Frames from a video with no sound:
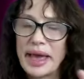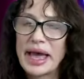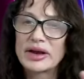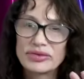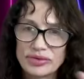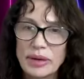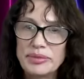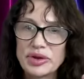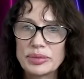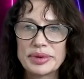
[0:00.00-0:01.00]
back
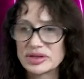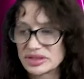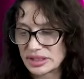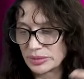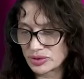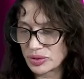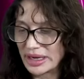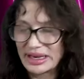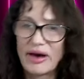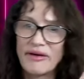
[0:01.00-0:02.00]
from you because they were
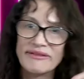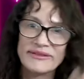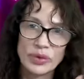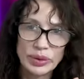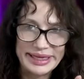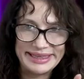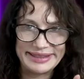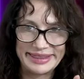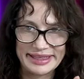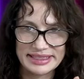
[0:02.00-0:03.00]
trying to
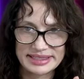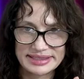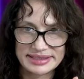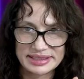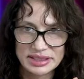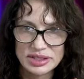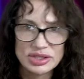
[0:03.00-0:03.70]
avoid this.